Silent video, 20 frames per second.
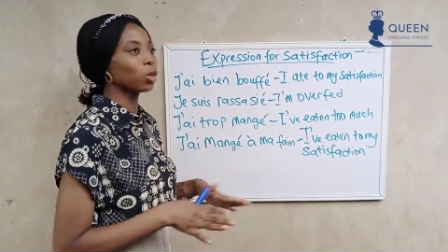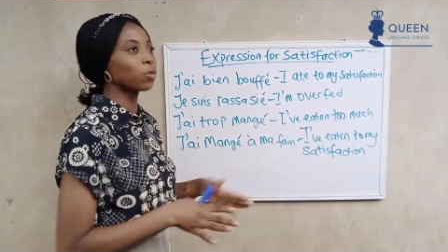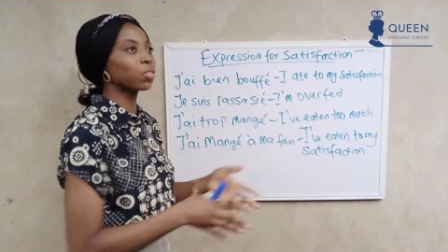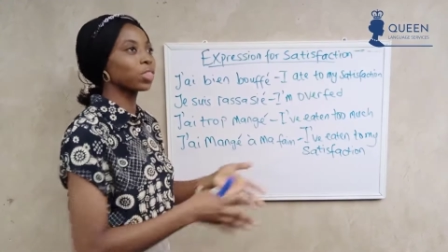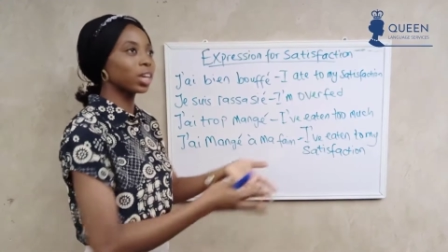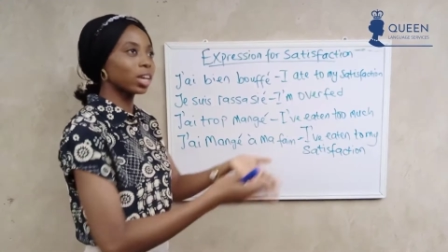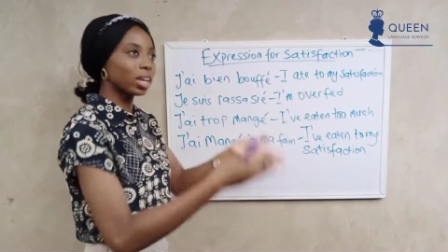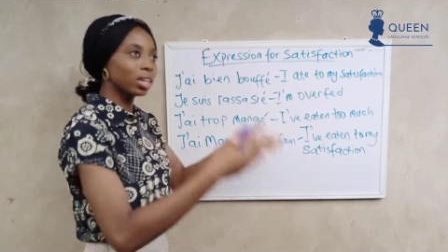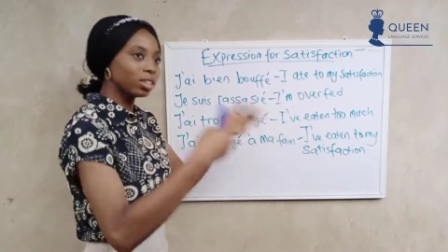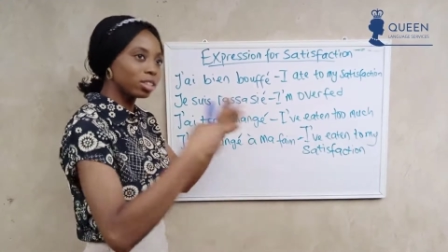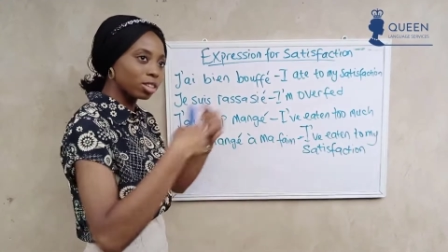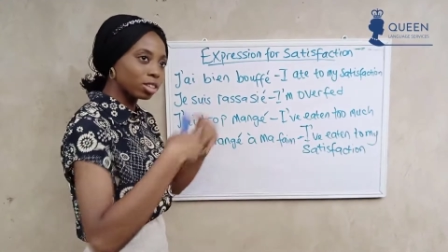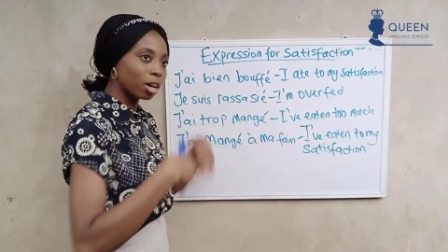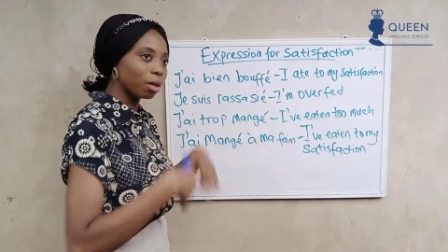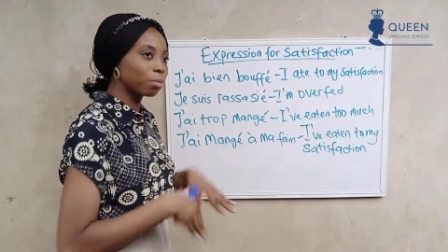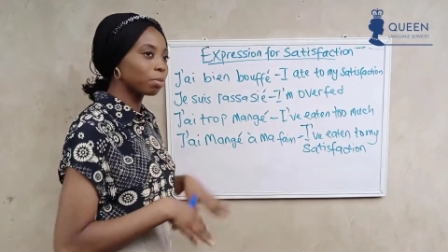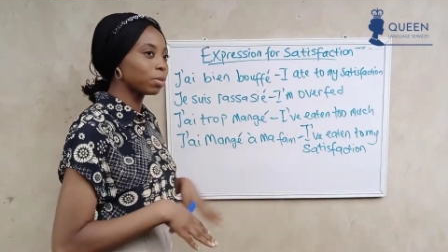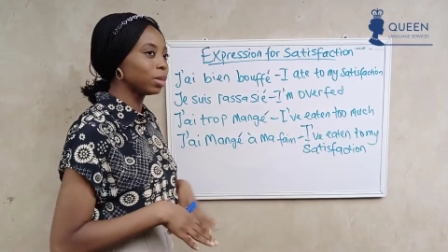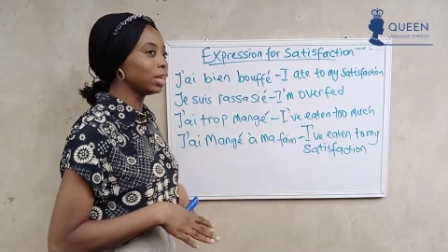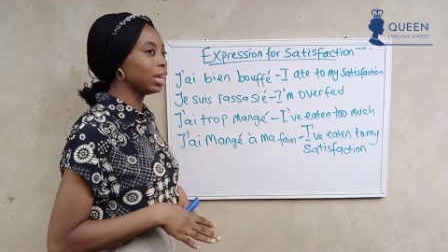You've taken
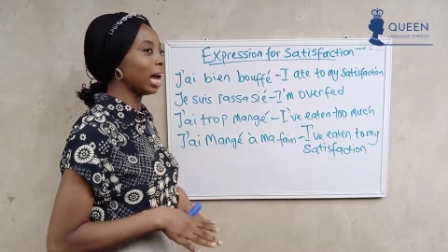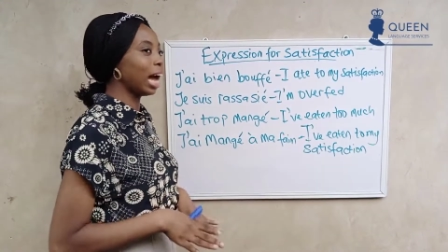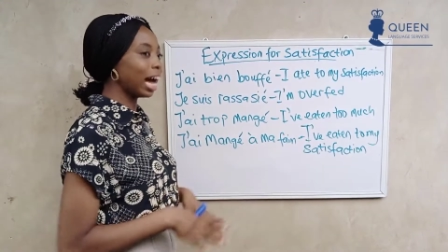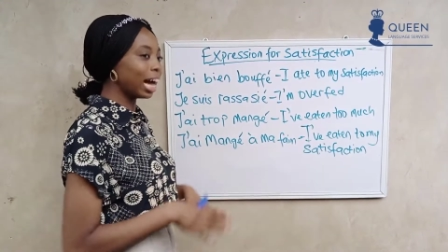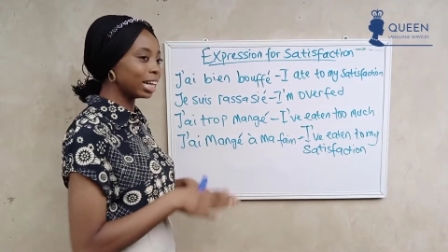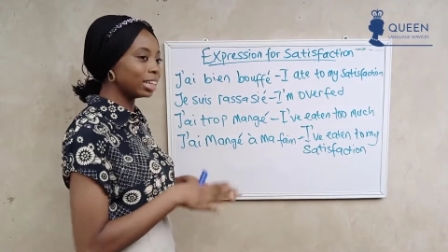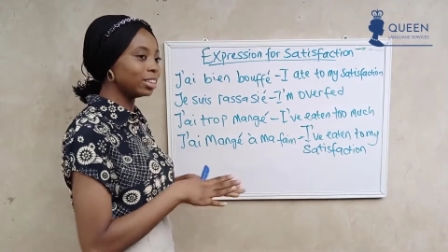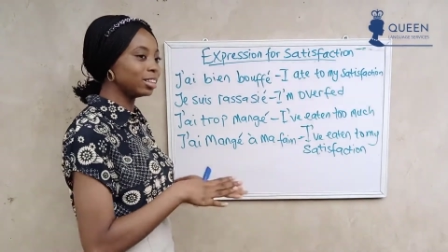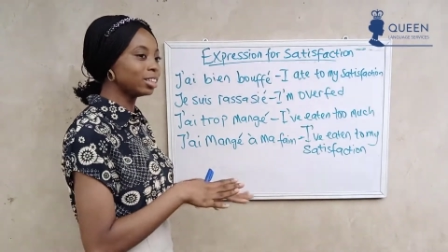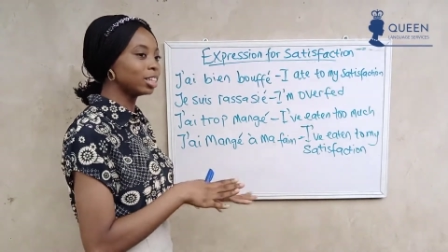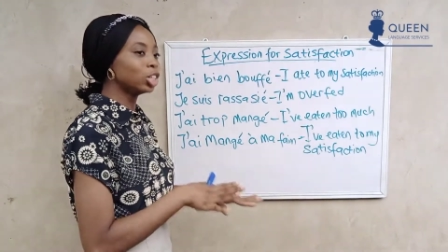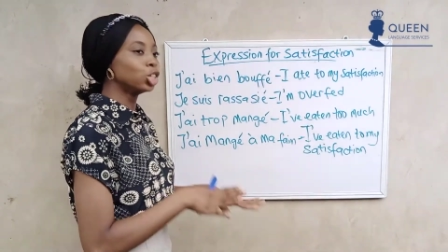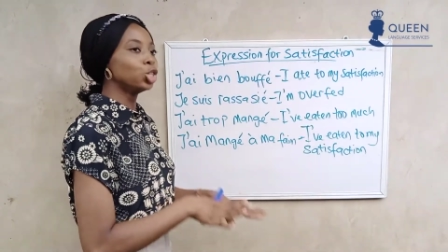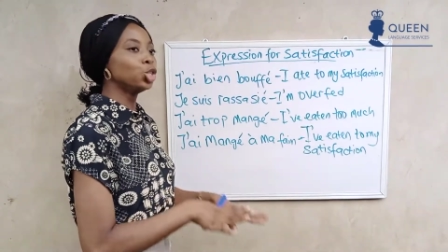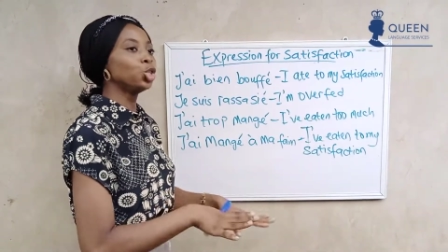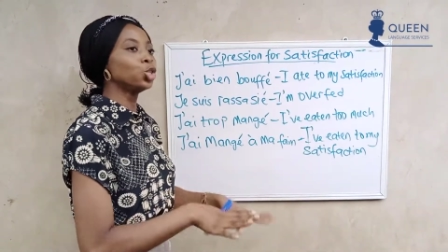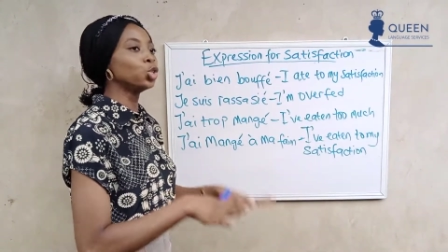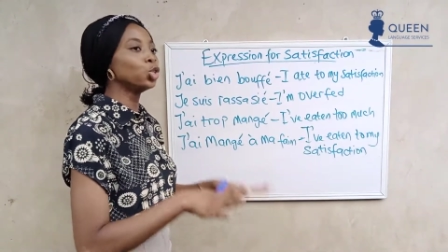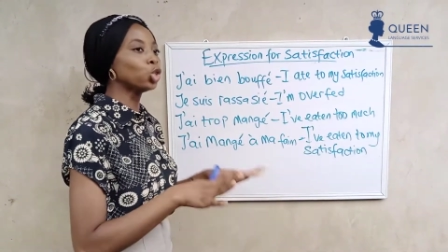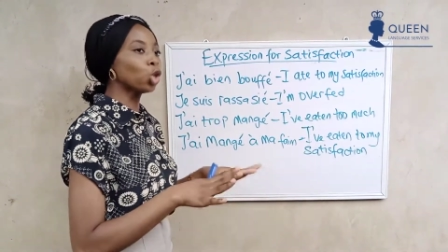something and
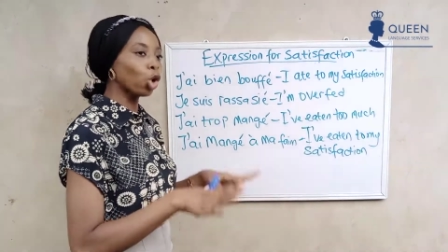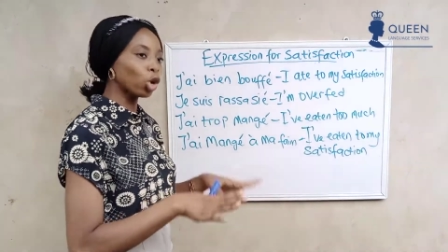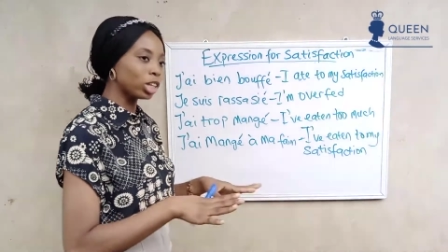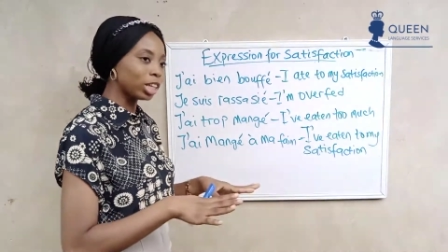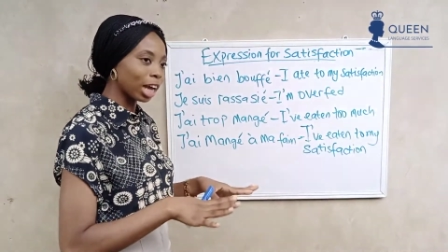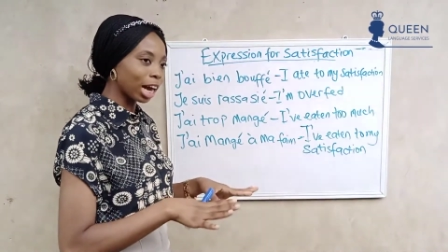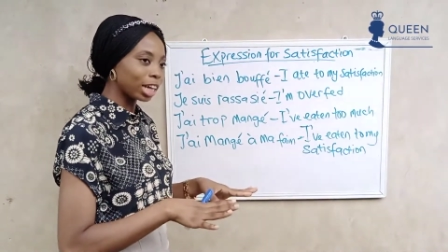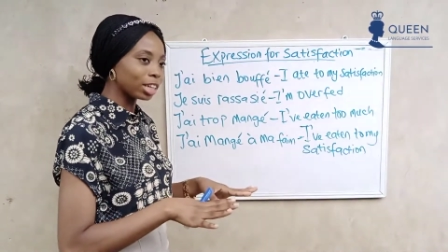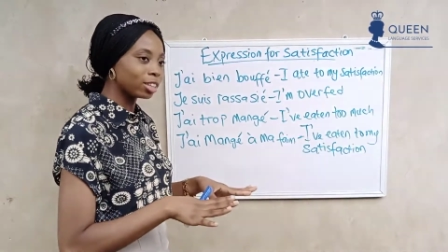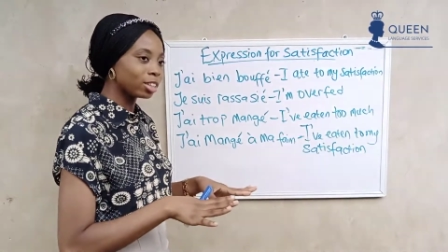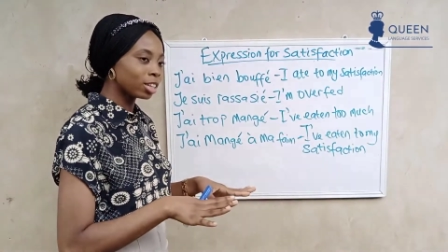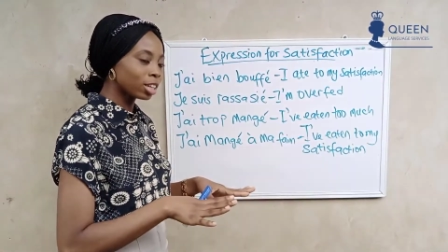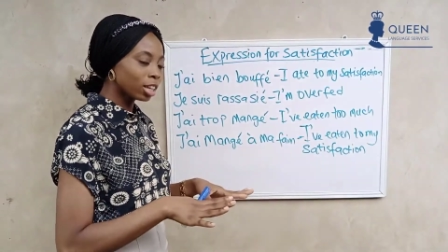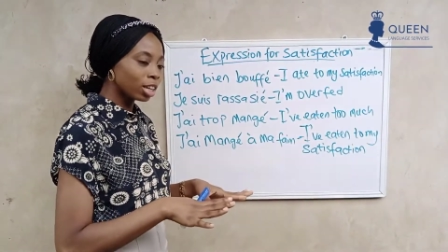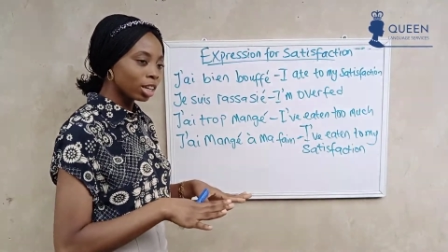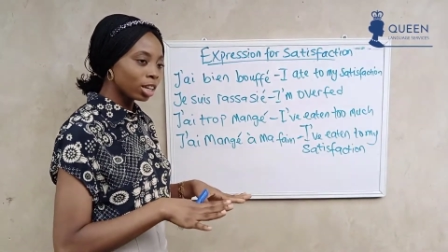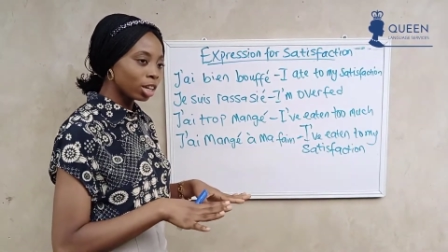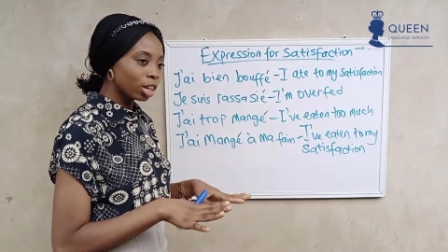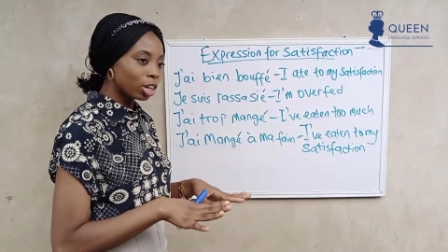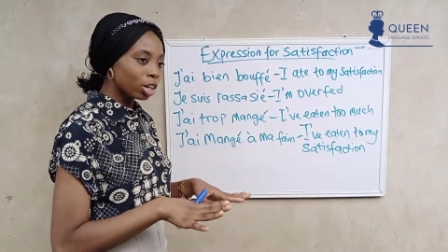you know that
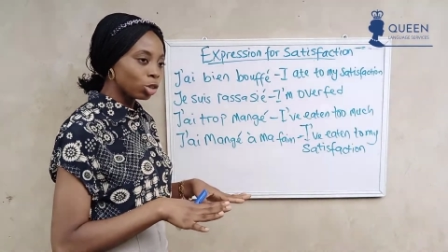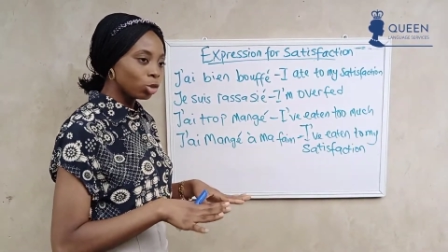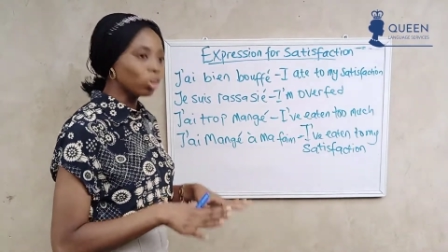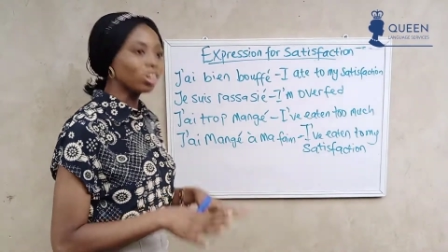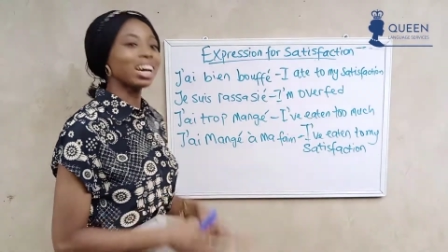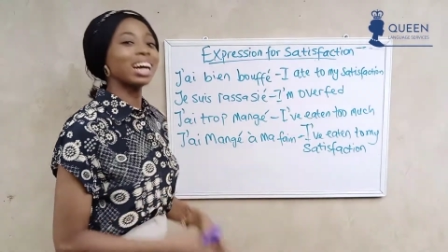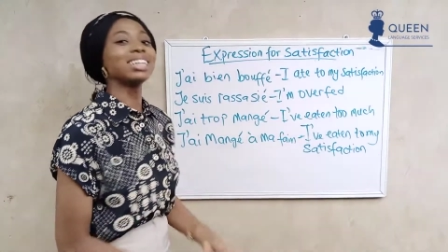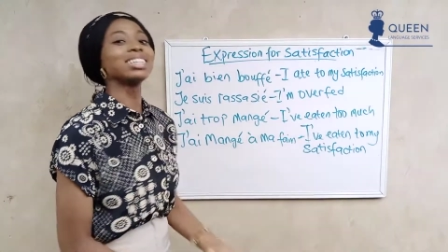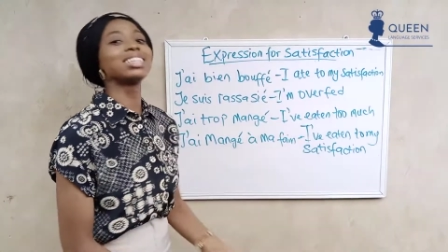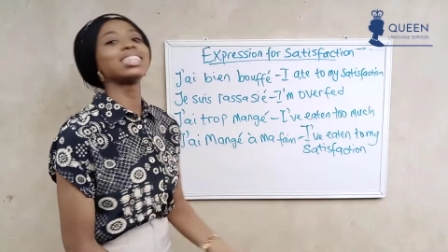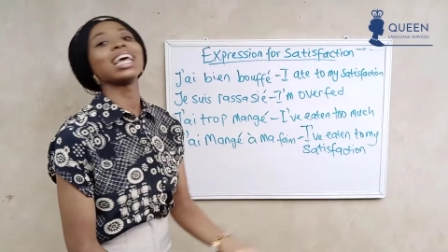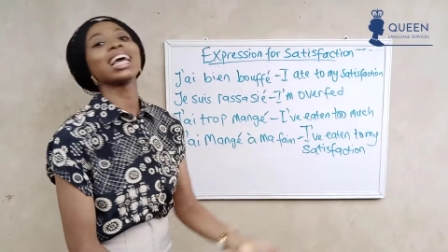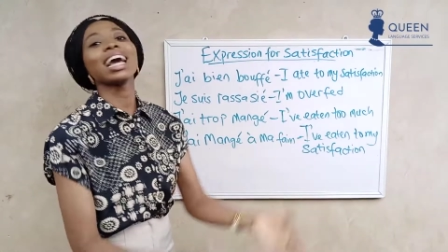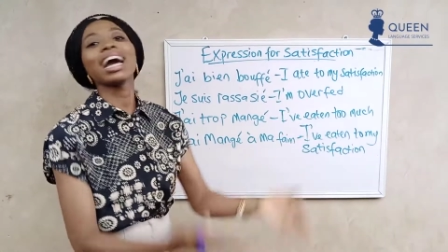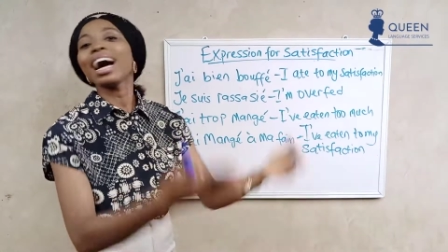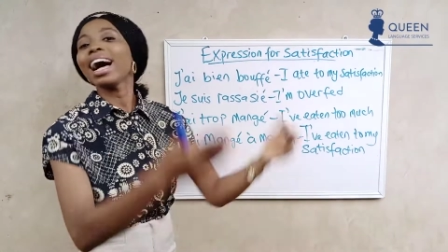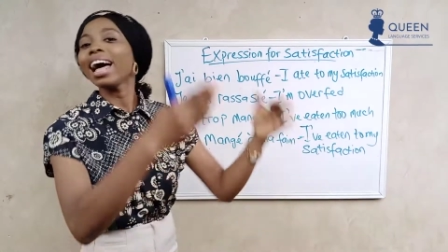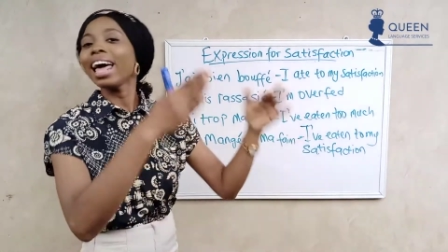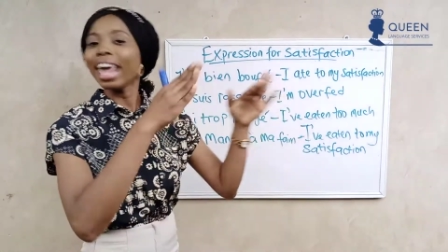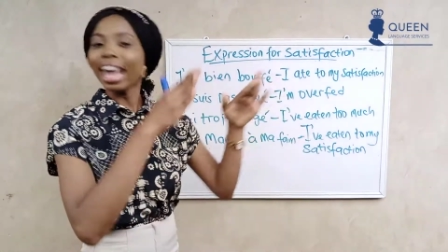you can't take
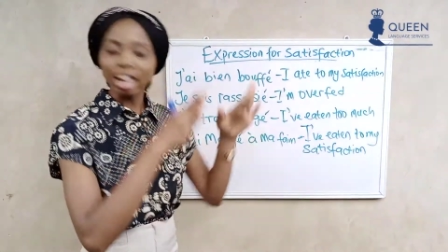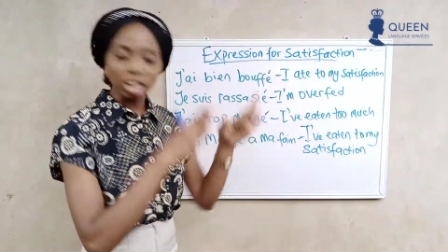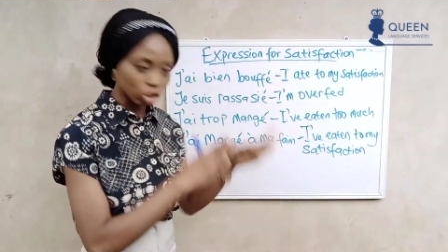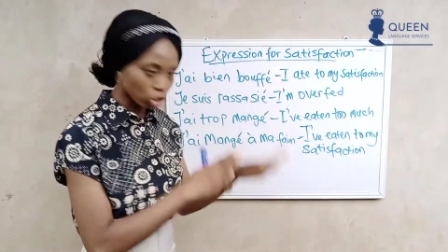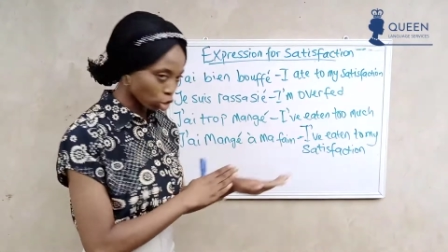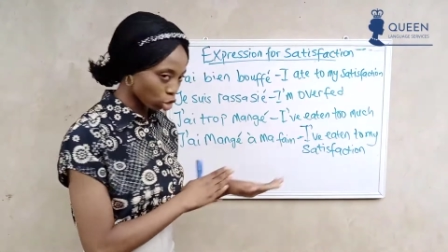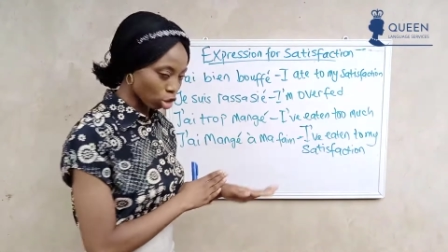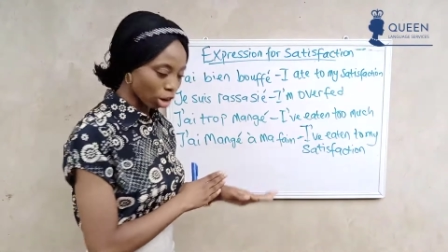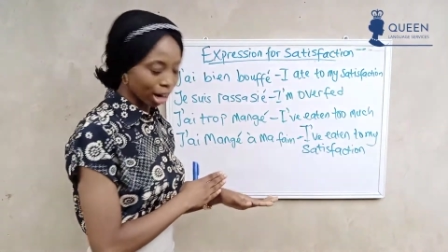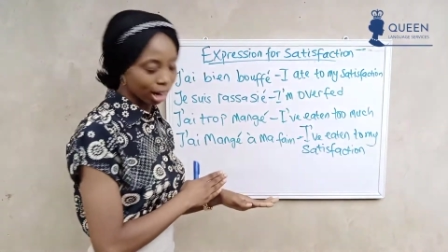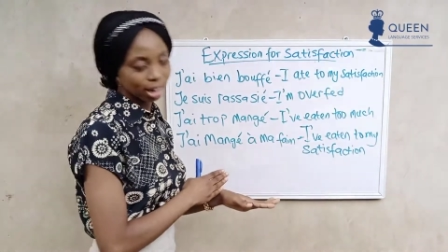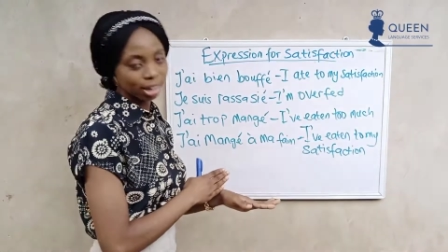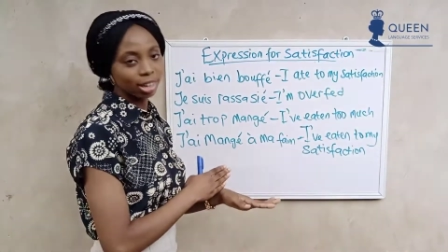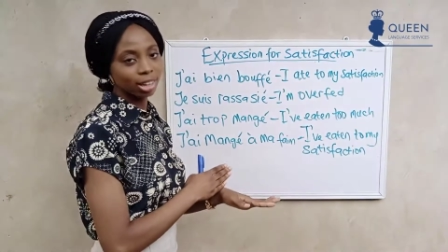extra.